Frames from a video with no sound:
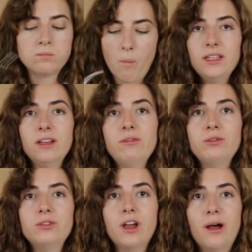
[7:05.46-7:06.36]
I'd give
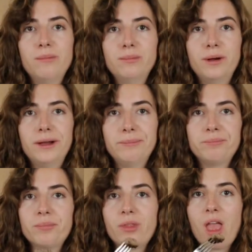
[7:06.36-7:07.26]
you some, but
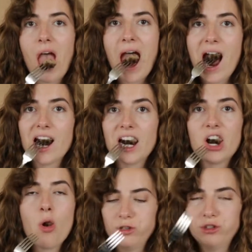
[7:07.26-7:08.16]

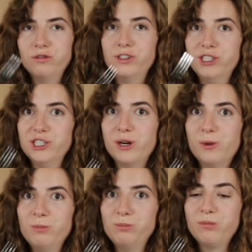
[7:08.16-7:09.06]
there's a video.